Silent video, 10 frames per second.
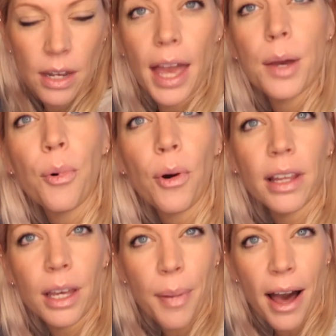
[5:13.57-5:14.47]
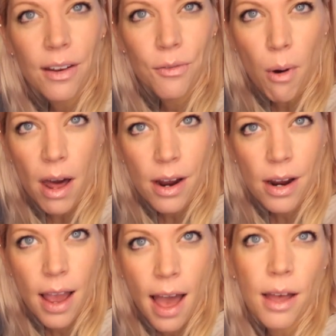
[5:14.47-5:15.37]
a boiling pot of
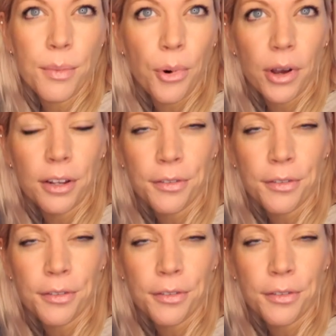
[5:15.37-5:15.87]
water and boil